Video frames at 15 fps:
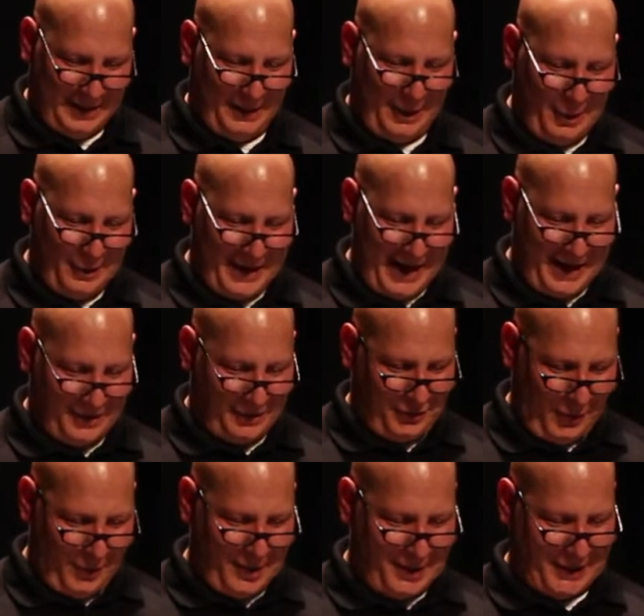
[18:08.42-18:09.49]
Learned that in
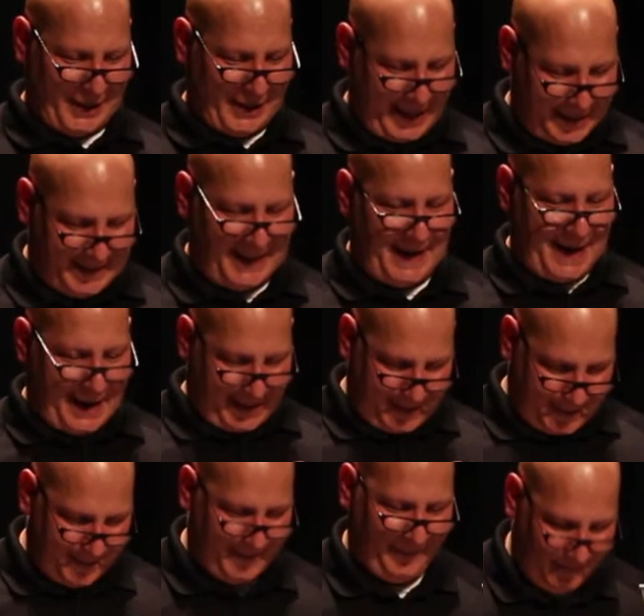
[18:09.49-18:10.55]
Georgia at Tech.
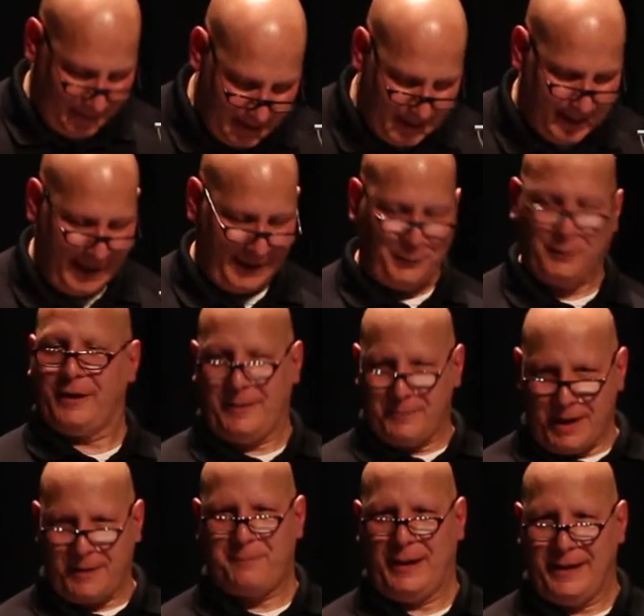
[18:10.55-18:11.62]
That's where they
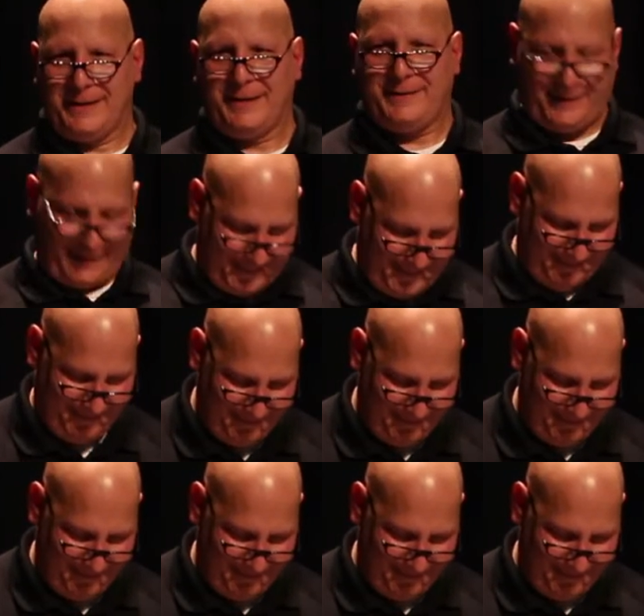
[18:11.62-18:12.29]
make peanuts.